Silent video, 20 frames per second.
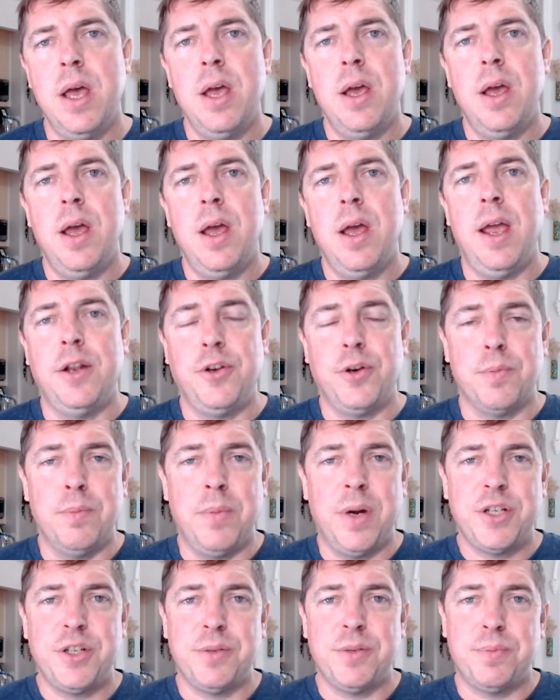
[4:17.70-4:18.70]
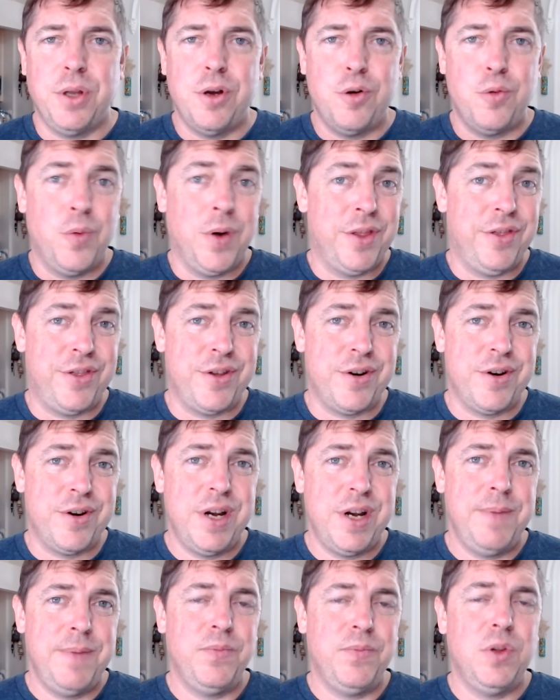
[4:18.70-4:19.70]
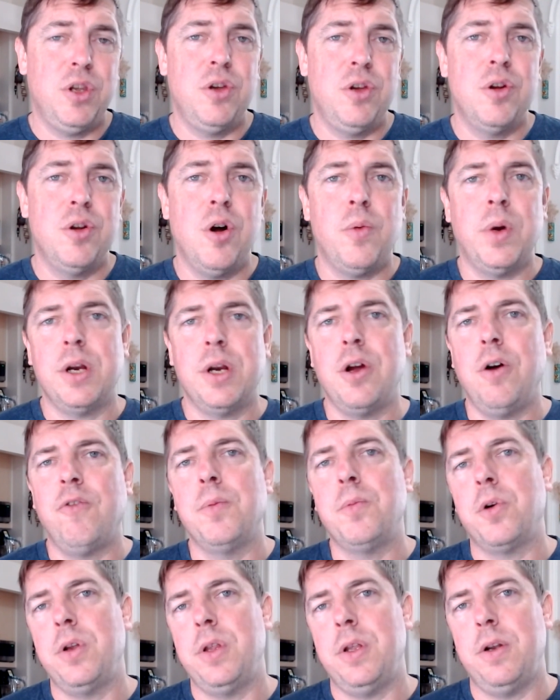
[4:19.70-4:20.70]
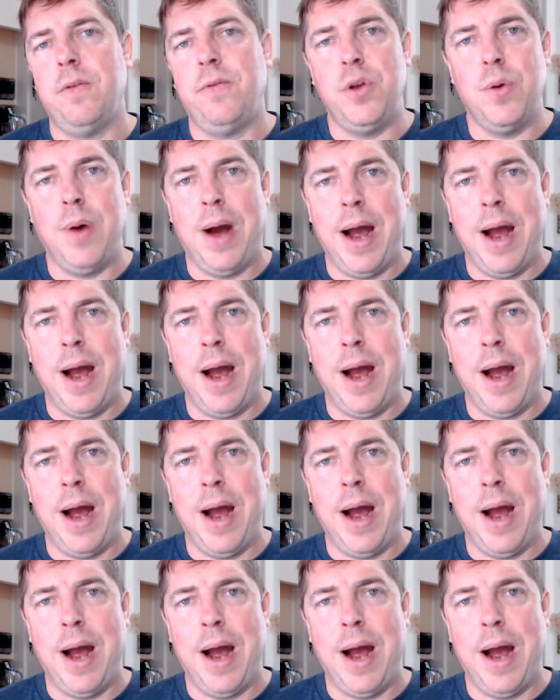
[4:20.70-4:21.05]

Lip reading: and you're much below 130, you don't want to go for more than a few